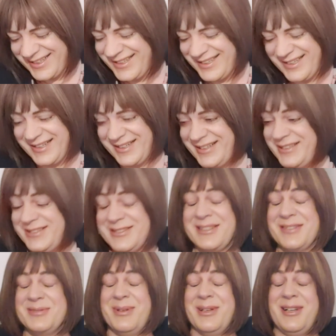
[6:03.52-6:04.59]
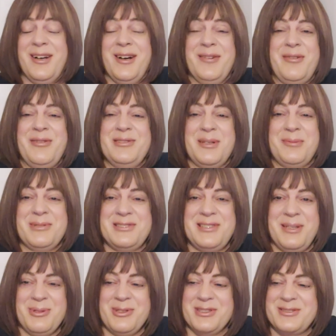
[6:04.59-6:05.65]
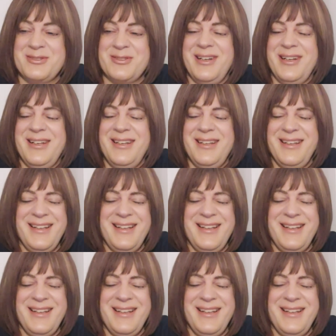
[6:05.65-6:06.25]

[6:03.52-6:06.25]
he just gives me a laugh every time I see him on the screen.